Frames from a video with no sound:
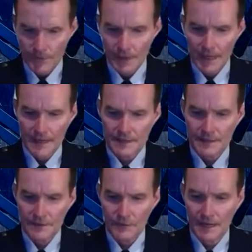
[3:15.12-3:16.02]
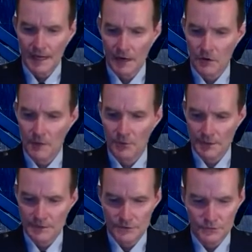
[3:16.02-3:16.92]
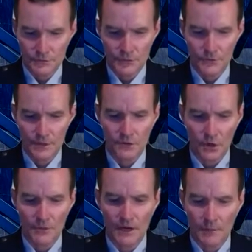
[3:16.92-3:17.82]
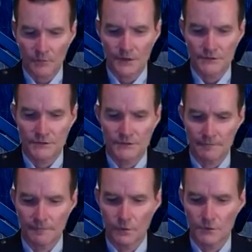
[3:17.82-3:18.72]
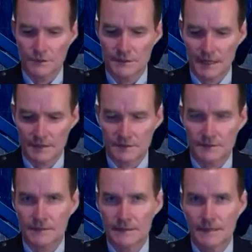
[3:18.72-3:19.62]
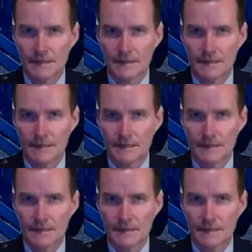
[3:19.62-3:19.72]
and integrating air operations with U.S. Army operations at Fort Hood, Texas.